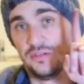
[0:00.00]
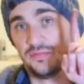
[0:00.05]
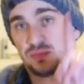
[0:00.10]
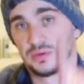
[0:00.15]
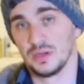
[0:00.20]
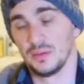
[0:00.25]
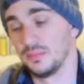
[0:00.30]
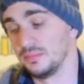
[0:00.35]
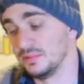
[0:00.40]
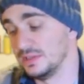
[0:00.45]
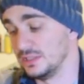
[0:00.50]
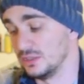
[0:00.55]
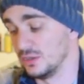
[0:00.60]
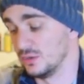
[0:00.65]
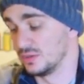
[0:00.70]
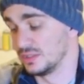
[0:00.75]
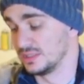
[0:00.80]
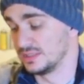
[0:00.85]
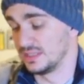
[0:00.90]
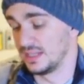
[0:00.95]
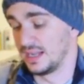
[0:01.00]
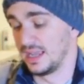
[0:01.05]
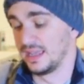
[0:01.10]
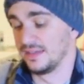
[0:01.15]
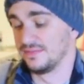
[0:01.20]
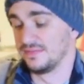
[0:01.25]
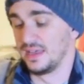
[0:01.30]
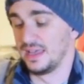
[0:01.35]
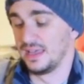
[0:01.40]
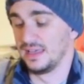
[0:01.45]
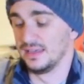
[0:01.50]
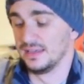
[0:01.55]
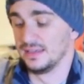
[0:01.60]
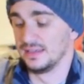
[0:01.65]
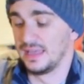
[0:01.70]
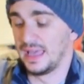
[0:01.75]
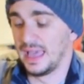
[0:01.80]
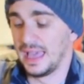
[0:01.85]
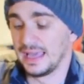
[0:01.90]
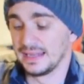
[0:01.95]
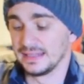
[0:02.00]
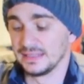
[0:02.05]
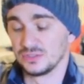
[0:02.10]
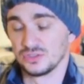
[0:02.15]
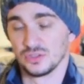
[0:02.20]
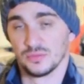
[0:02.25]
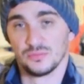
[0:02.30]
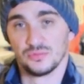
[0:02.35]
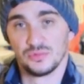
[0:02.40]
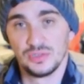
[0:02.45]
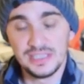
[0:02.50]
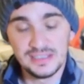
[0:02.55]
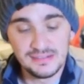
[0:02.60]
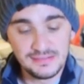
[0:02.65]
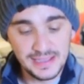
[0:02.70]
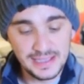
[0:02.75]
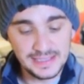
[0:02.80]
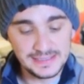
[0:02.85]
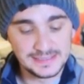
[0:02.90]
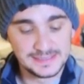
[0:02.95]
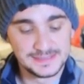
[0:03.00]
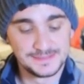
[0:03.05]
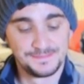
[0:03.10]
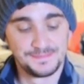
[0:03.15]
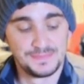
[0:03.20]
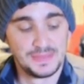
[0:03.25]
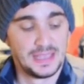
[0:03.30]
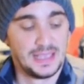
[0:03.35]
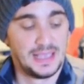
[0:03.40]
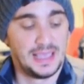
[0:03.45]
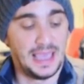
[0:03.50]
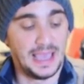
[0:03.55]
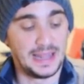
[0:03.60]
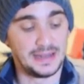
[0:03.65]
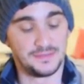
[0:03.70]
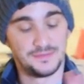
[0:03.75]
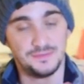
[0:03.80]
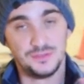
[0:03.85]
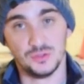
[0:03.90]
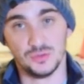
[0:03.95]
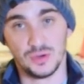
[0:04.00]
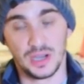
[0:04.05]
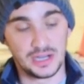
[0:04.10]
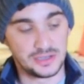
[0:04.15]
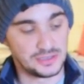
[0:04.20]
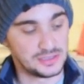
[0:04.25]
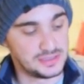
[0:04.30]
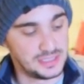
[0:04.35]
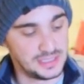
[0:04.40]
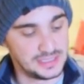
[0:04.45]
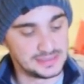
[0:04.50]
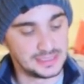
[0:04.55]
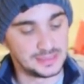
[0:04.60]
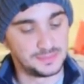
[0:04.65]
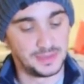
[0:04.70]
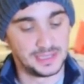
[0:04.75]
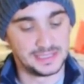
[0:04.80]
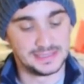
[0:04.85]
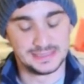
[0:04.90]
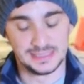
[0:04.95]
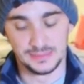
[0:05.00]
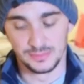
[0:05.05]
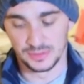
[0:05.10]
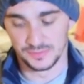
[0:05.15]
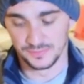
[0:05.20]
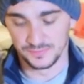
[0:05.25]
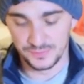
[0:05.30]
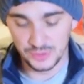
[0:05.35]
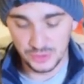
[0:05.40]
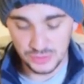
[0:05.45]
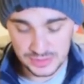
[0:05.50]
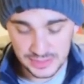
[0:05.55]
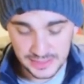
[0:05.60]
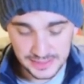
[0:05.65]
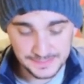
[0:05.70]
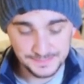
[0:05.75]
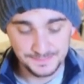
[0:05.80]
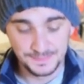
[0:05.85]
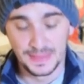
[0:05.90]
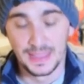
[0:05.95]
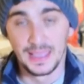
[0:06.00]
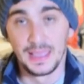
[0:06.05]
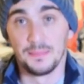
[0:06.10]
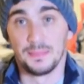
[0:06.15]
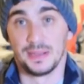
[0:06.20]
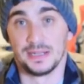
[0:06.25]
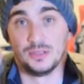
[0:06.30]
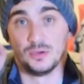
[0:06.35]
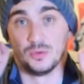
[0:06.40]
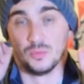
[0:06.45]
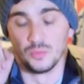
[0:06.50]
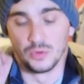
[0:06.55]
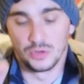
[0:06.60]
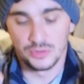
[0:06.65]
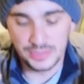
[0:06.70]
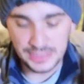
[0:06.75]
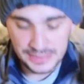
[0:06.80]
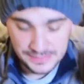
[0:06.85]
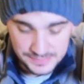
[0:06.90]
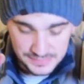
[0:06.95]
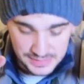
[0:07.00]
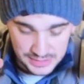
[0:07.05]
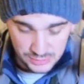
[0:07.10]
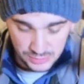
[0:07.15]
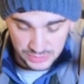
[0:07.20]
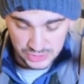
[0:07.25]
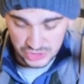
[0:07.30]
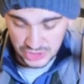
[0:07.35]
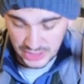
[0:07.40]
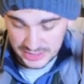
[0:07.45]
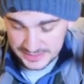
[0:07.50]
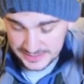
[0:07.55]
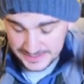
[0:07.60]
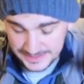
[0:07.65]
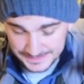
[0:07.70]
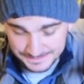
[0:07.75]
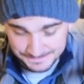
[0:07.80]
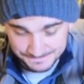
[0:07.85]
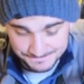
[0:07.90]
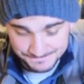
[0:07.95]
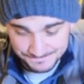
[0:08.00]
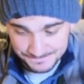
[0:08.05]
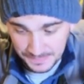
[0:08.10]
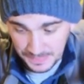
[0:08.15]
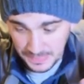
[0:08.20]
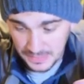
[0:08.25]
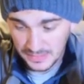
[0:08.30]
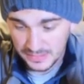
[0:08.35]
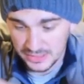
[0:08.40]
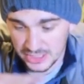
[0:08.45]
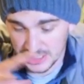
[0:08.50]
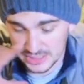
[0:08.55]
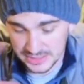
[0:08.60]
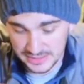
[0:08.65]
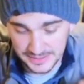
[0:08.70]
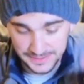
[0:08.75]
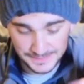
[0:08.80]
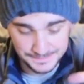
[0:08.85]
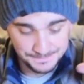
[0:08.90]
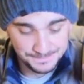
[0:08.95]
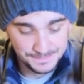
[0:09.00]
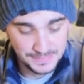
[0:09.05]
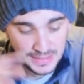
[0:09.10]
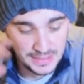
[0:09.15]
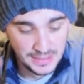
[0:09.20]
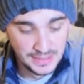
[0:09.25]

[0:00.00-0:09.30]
have probably noticed that I have added some relays and a few other things that might seem confusing, but don't worry, this was just the